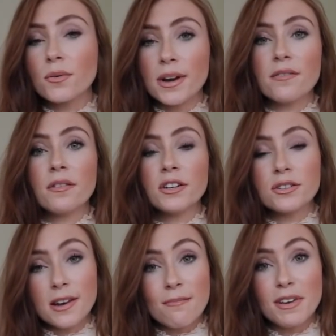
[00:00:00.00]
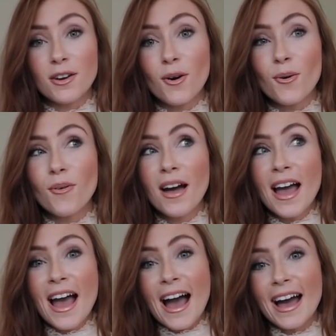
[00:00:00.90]
or whatever, just let me know
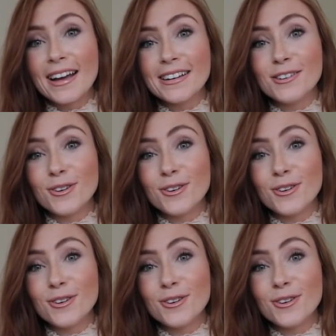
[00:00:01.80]
and